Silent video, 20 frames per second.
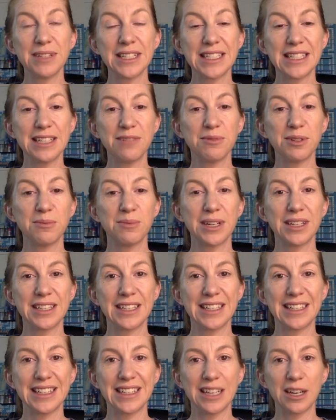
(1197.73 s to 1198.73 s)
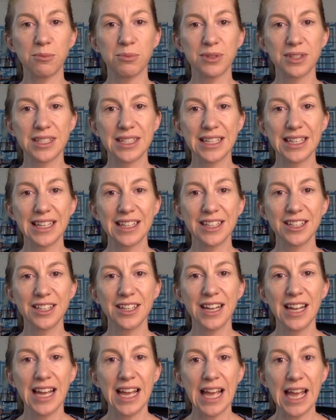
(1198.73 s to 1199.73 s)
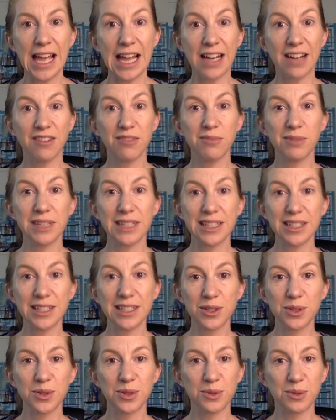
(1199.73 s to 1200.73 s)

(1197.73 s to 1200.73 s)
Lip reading: me this email about getting couples together, and everybody else was